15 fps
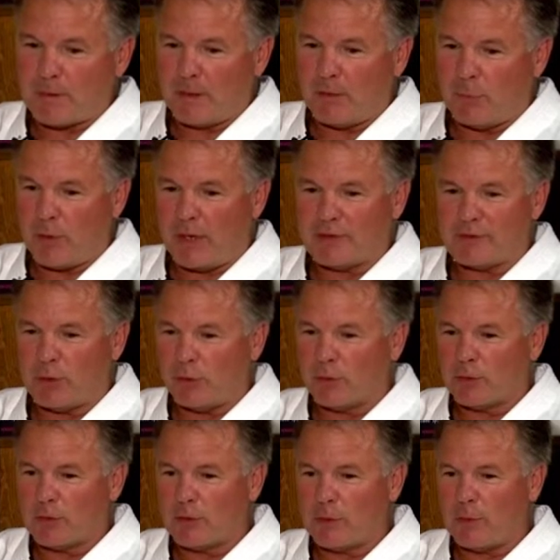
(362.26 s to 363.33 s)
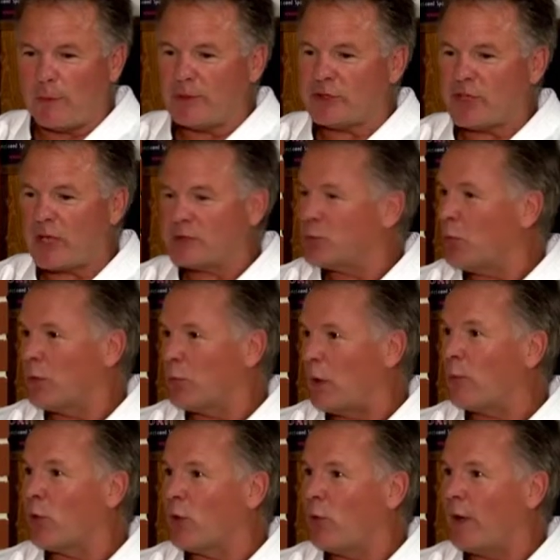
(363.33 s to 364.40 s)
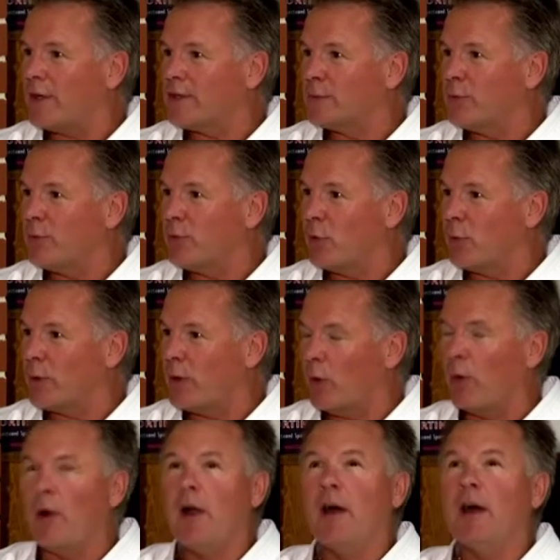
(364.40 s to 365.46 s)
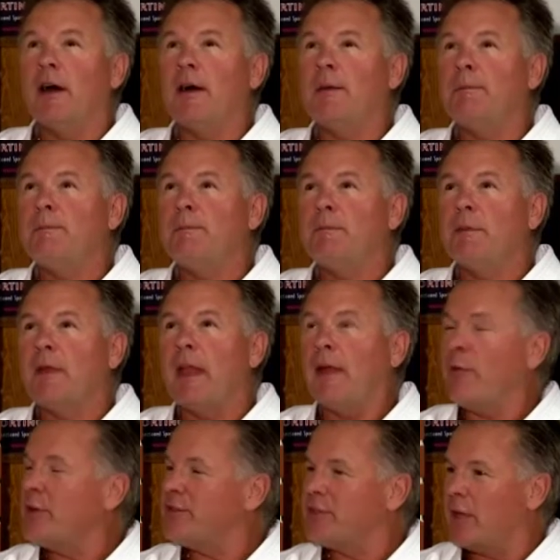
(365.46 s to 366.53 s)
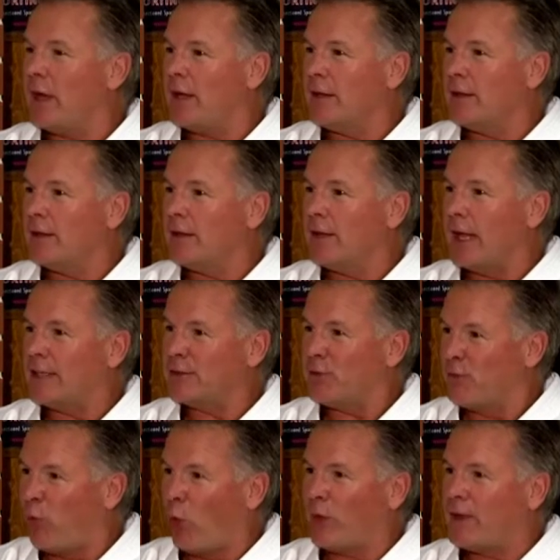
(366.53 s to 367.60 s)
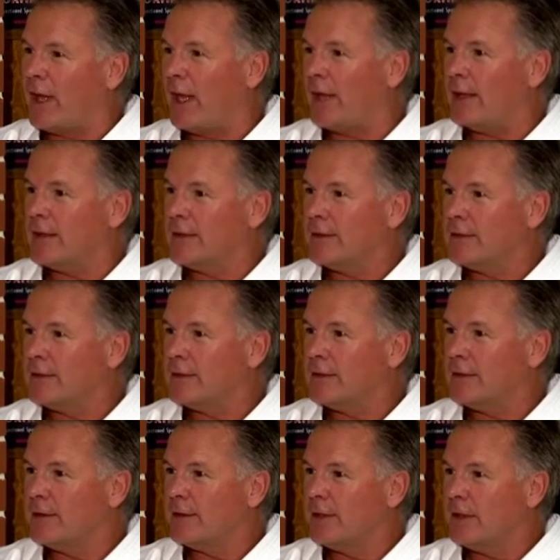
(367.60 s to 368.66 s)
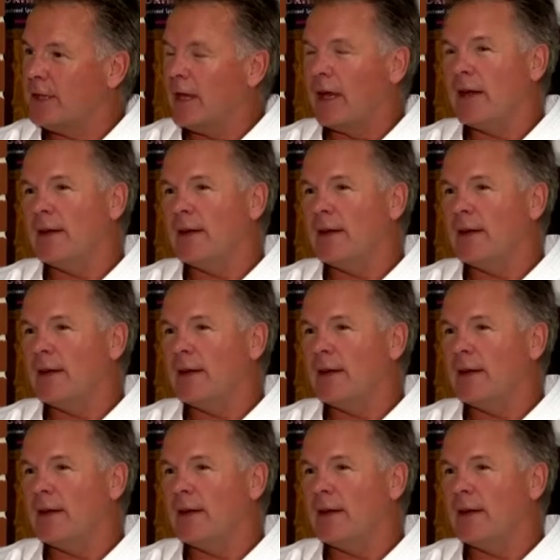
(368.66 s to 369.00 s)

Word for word: okay, so I just ask what, one more question before go go. Um, every style has a forte. Yes.